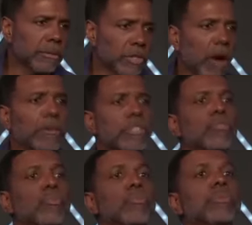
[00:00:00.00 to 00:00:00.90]

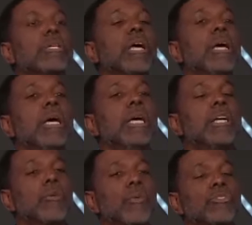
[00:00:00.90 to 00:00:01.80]
Darkness, in
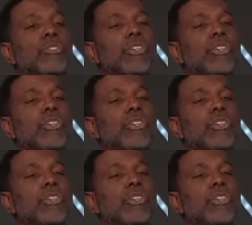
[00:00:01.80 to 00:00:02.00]
other words,